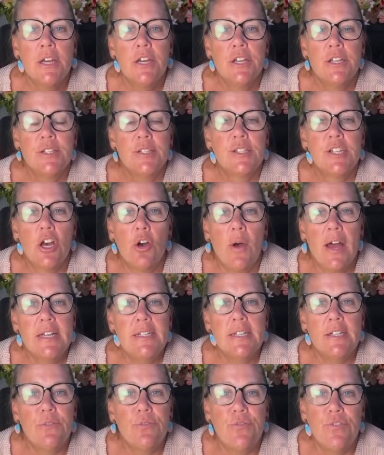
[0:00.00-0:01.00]
So I
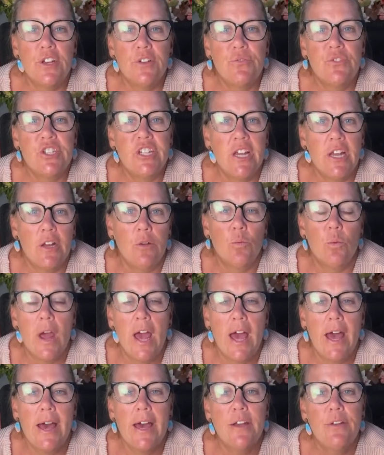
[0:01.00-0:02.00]
did 15
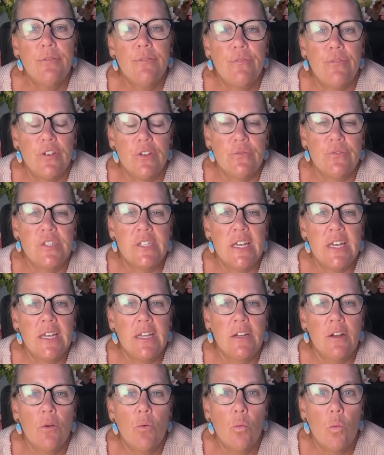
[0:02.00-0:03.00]
red,
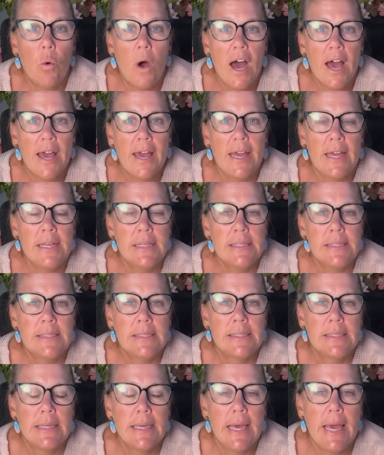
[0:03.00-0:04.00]
15
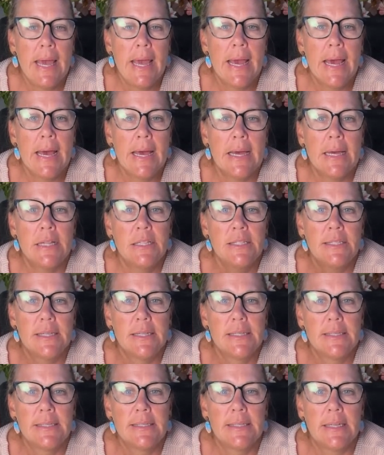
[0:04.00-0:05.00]
white, and
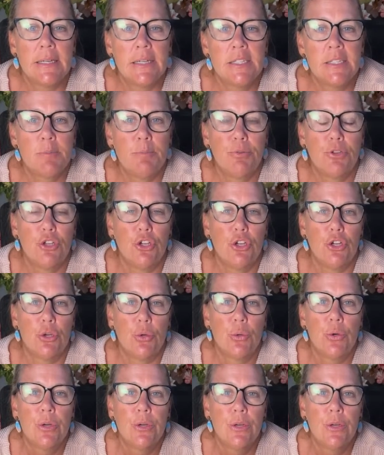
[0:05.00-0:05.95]
6 blue.